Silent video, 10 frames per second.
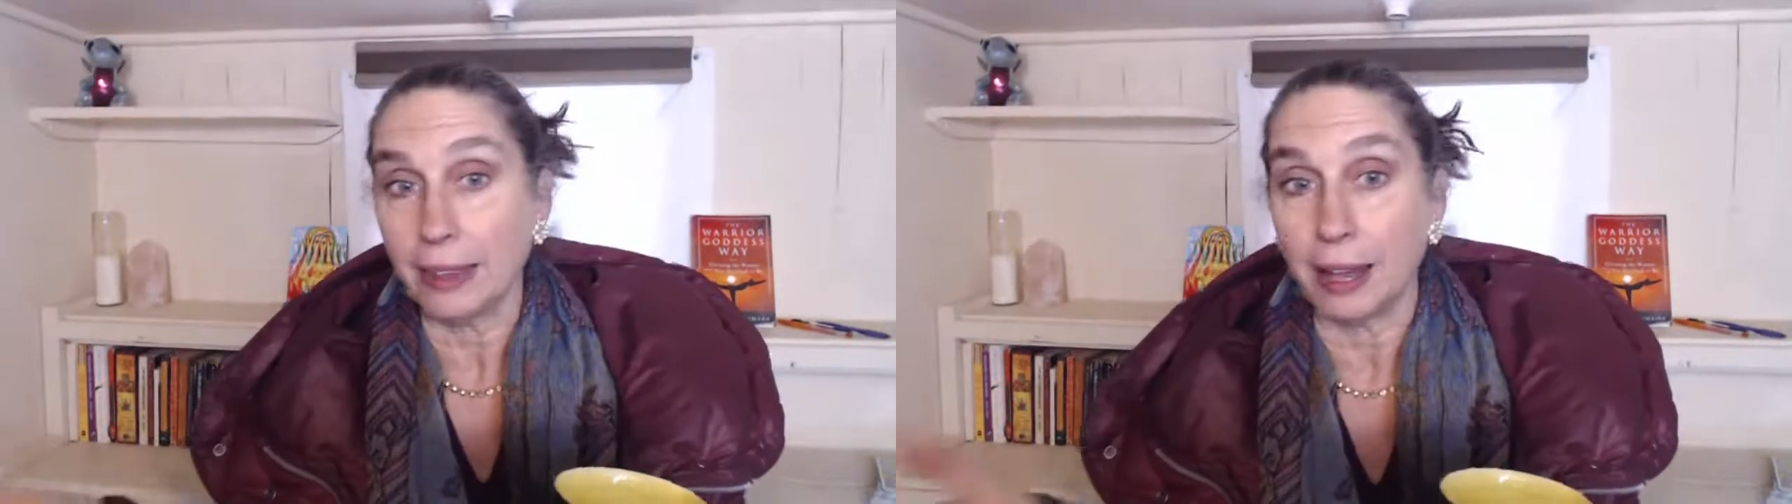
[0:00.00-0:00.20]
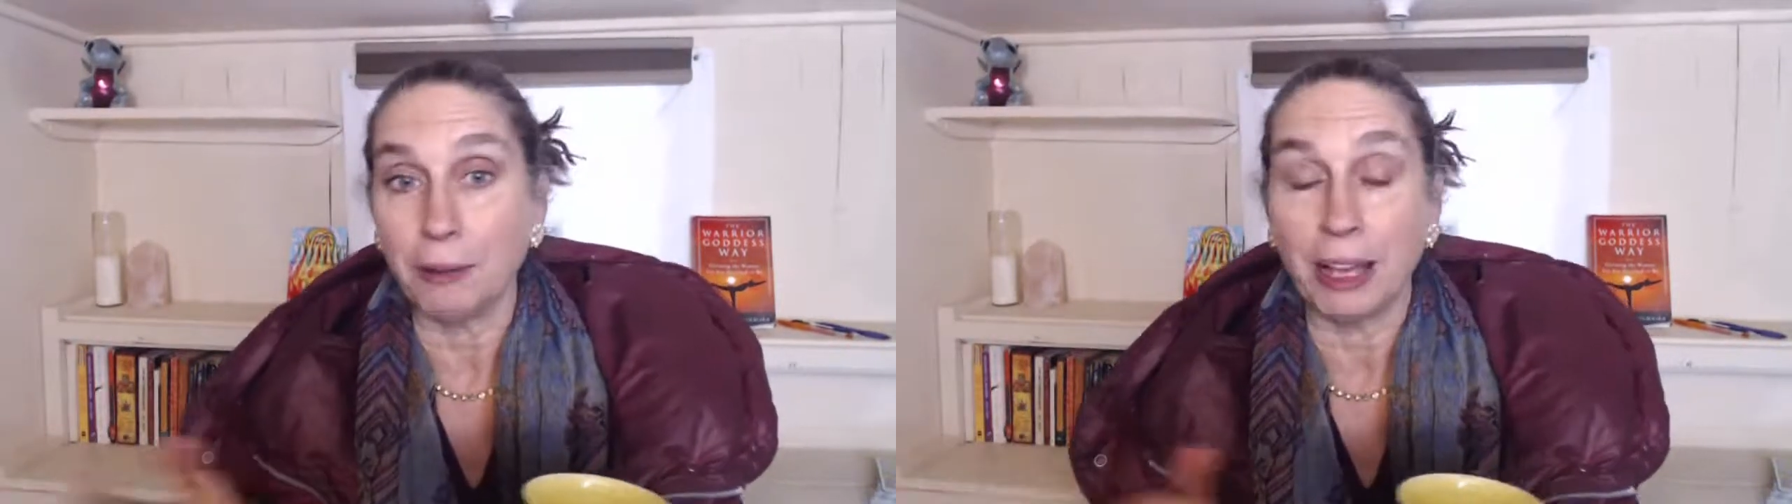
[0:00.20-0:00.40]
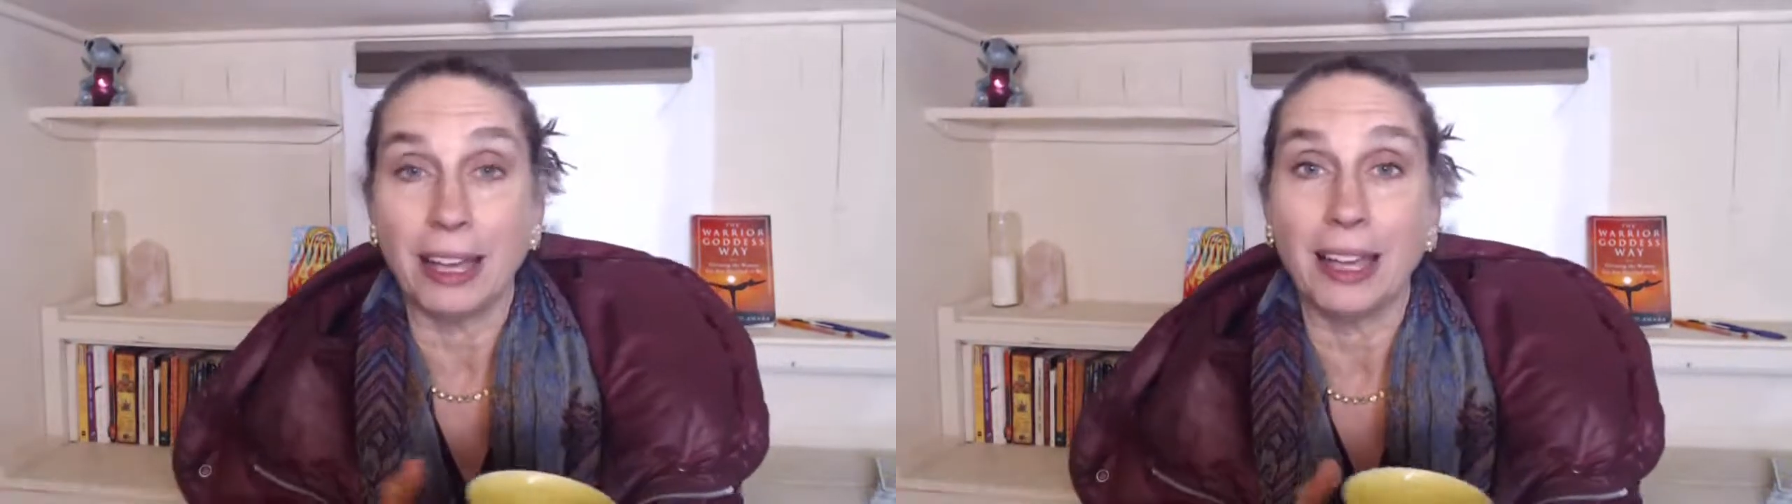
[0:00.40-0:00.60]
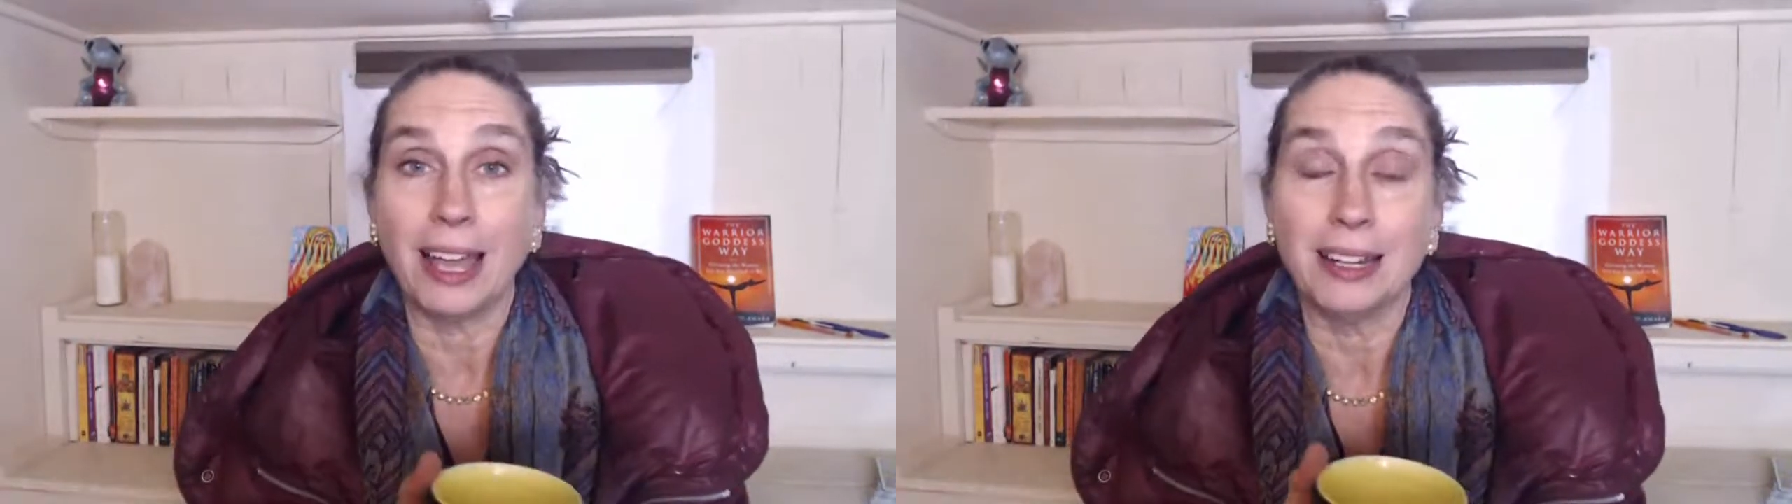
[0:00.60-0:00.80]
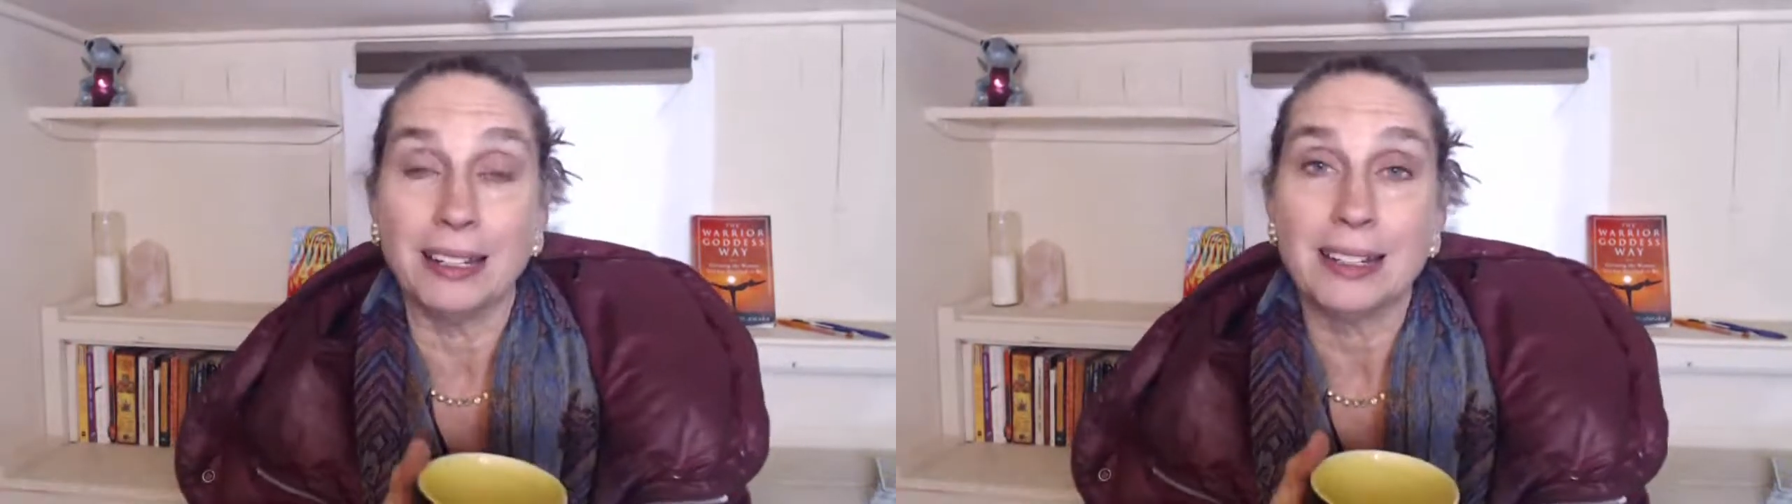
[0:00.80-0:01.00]
that way,
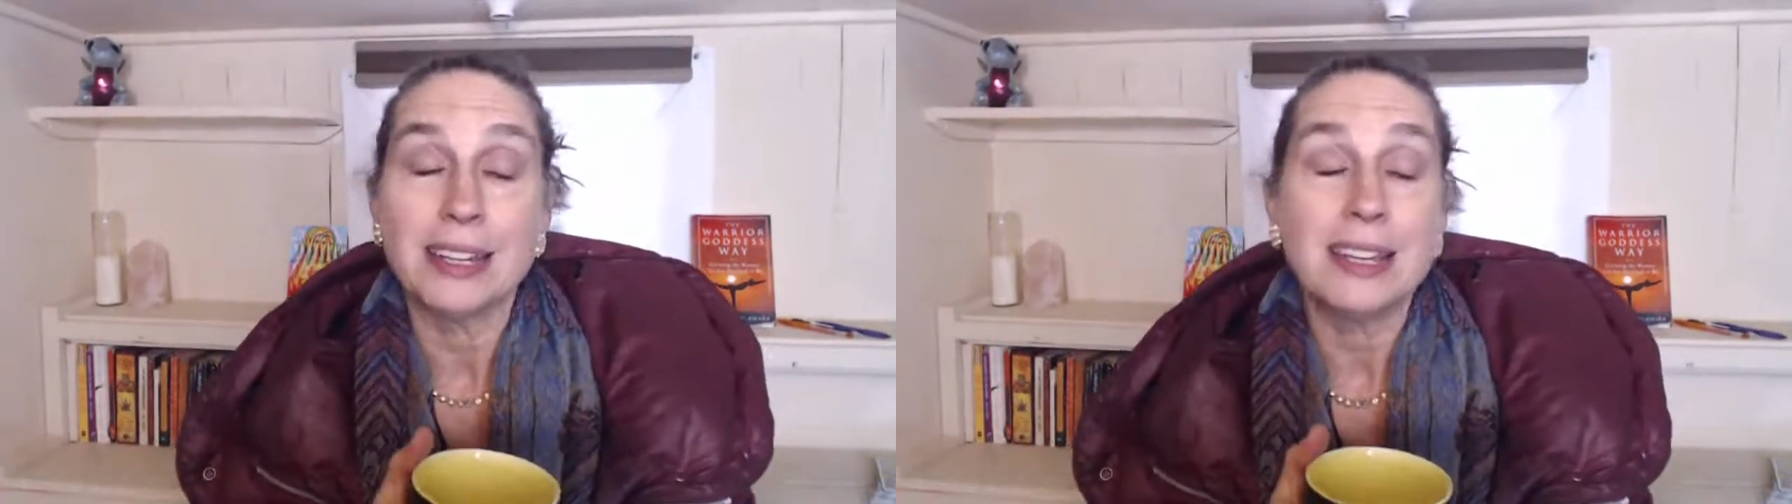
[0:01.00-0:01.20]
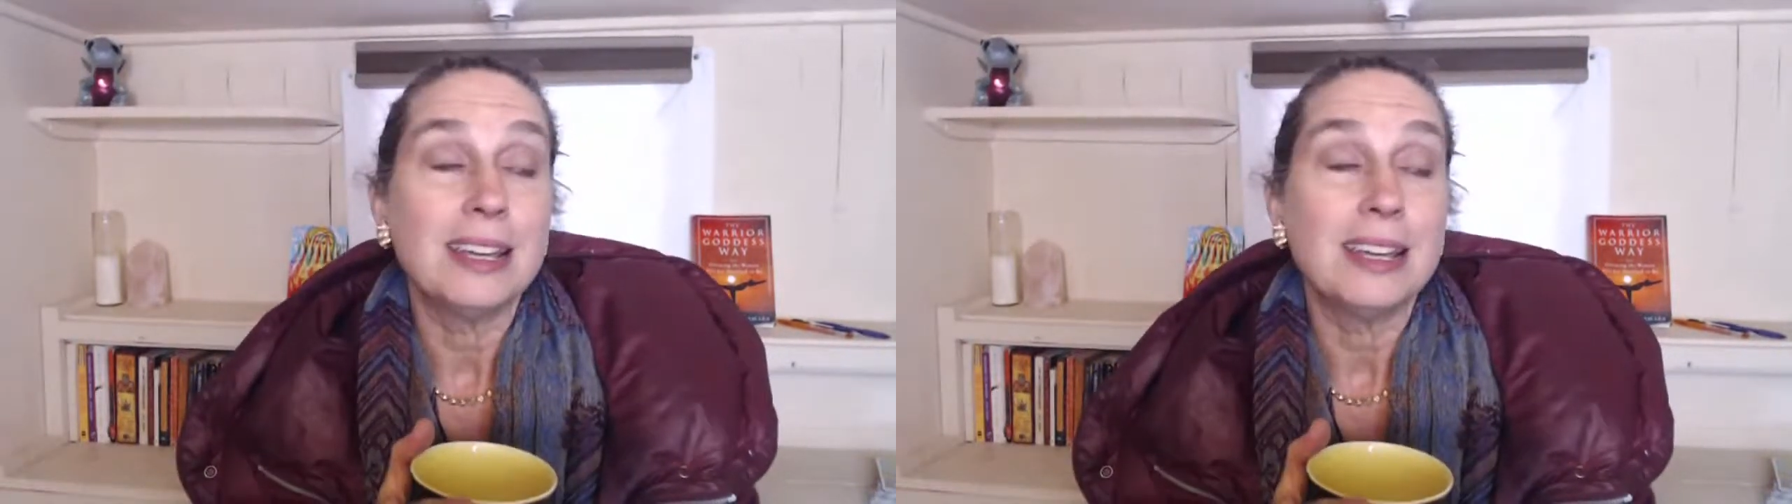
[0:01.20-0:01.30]
and